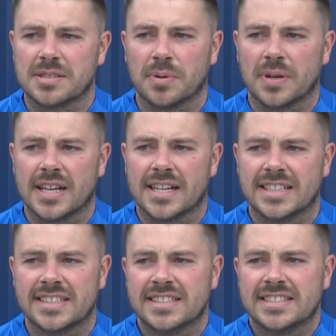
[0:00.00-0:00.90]
But
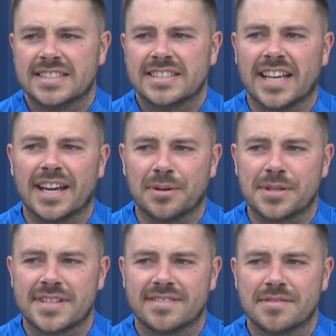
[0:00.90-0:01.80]
yeah,
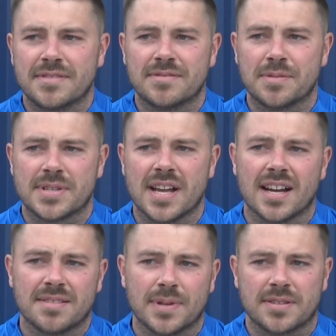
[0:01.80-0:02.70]
it's bizarre,
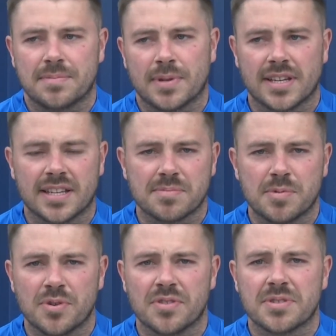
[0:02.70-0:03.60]
especially playing against my
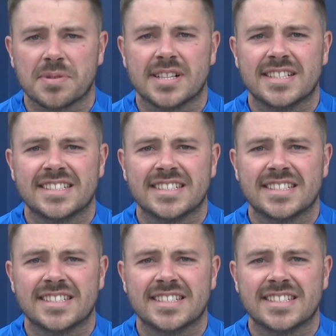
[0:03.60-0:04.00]
brother as well.